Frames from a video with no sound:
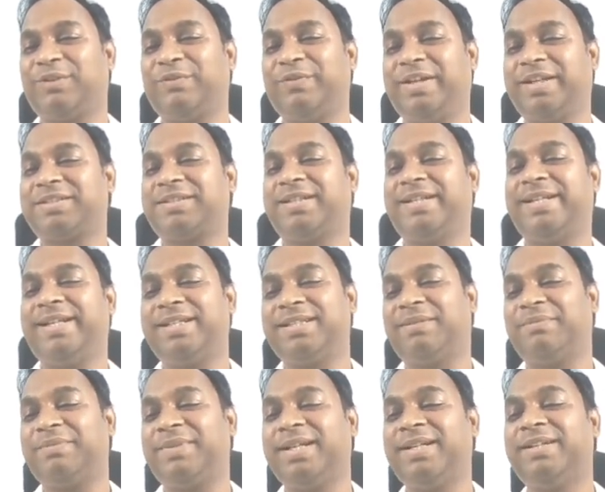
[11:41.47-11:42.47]
We are studying
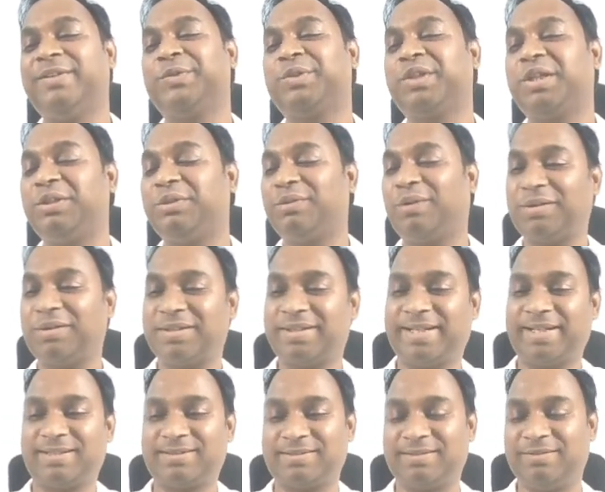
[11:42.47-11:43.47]
something those are not
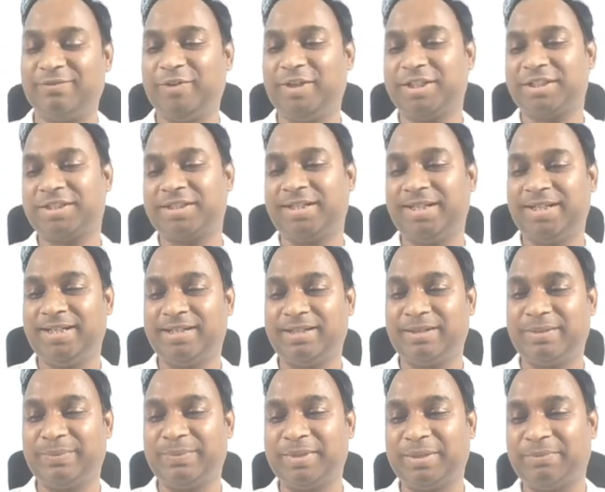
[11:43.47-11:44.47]
rational. We are studying
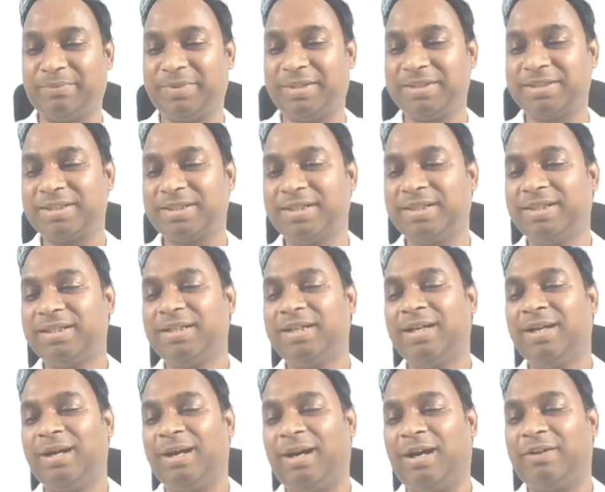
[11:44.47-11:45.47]
numbers
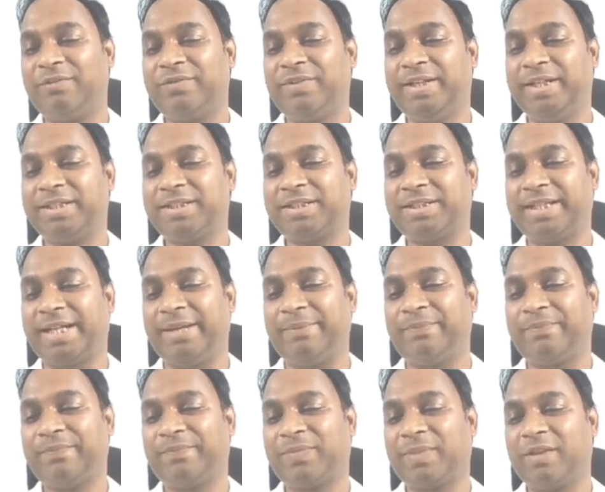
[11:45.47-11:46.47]
of this
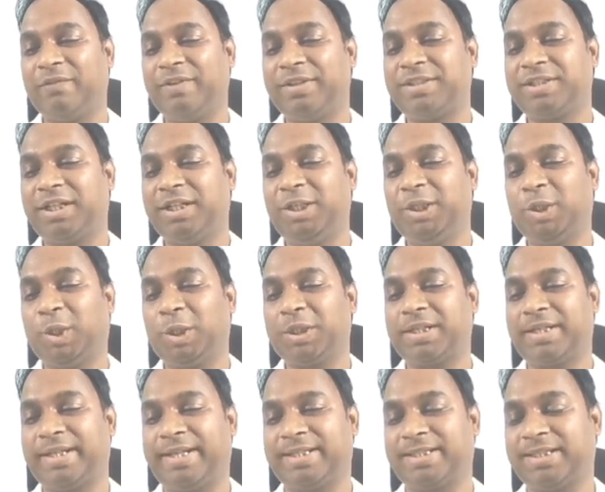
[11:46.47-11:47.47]
type which are not
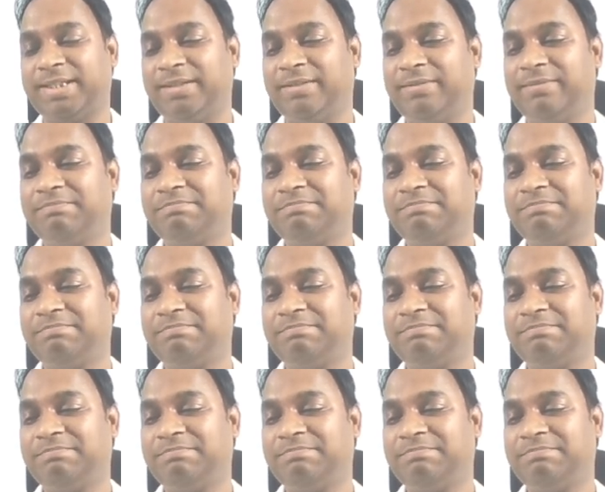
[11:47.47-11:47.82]
rational.